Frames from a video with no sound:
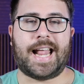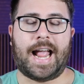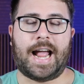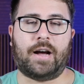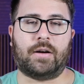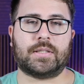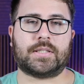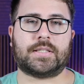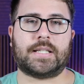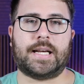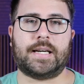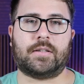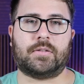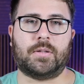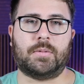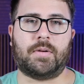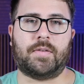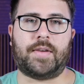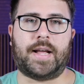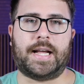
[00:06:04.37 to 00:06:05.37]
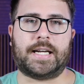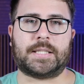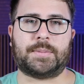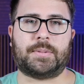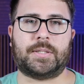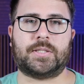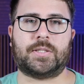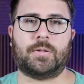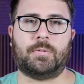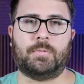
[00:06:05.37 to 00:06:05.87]
outside group of
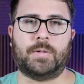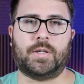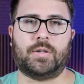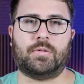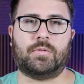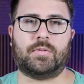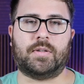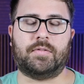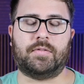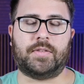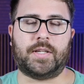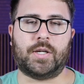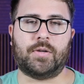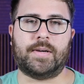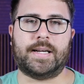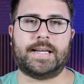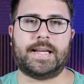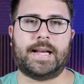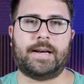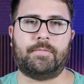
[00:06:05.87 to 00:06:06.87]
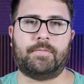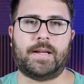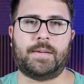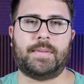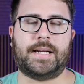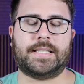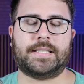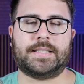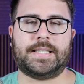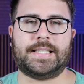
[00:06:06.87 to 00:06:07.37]
experts will review it, and we
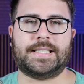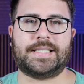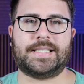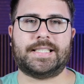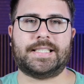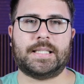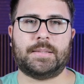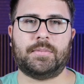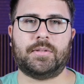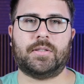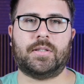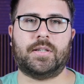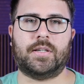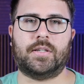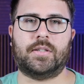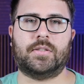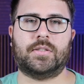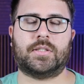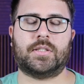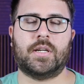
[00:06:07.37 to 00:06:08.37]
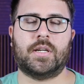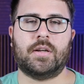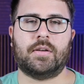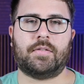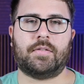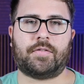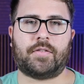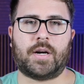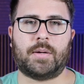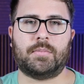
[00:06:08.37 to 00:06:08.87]
may see similar news
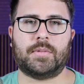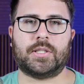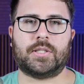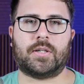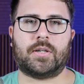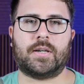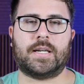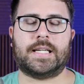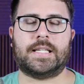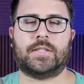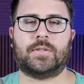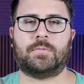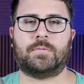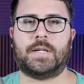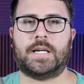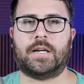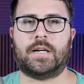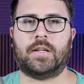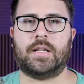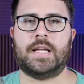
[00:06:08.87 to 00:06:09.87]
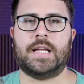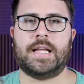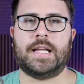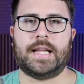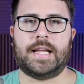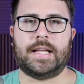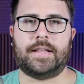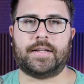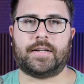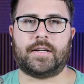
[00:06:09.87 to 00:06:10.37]
from Moderna as well
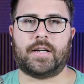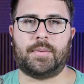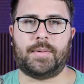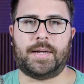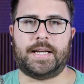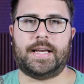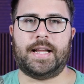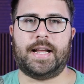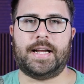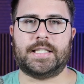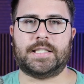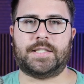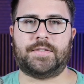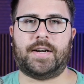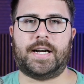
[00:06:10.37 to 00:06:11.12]
in the coming days.